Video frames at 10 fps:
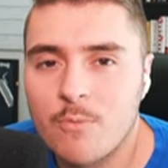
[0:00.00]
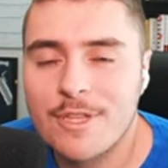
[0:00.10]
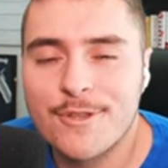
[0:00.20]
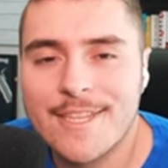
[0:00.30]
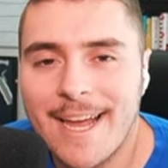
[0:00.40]

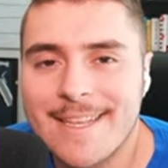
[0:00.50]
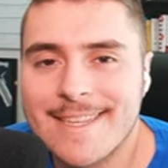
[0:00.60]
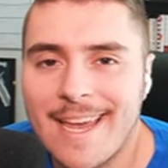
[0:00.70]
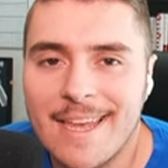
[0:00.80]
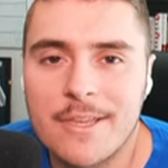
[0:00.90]
When you sign as
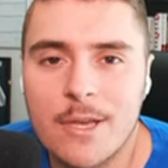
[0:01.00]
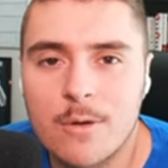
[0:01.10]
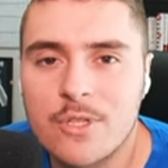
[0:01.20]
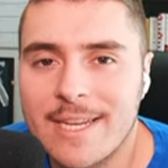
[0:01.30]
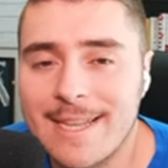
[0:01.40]
a head
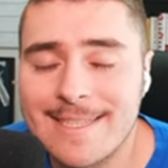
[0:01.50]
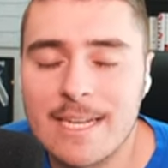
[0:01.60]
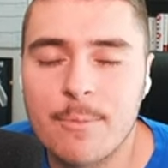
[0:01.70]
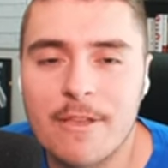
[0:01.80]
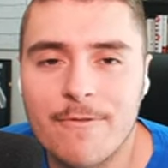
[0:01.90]
coach in
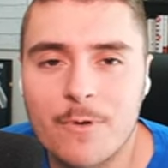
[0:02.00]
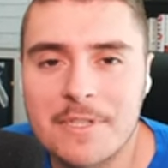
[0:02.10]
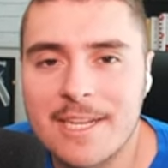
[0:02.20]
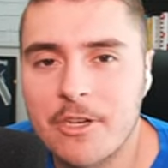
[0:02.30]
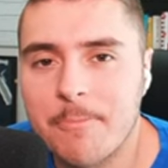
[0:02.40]
NCAA
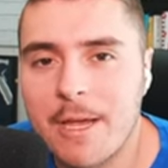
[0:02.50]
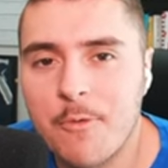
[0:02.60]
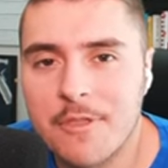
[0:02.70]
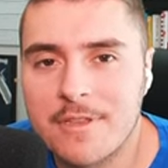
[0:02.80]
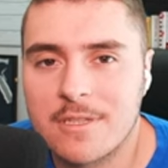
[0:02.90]
14, you're met
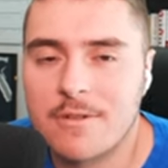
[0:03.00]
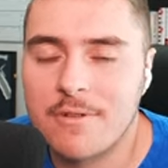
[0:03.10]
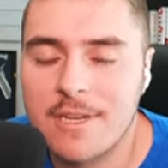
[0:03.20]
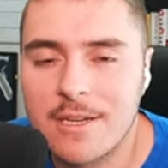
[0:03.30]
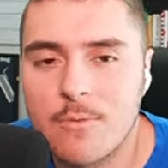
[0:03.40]
with a
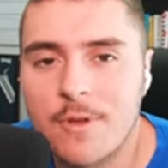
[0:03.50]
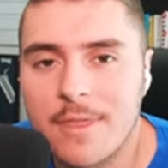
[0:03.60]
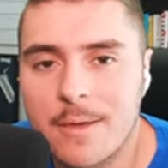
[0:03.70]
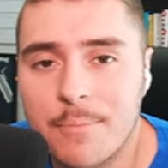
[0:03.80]
screen with the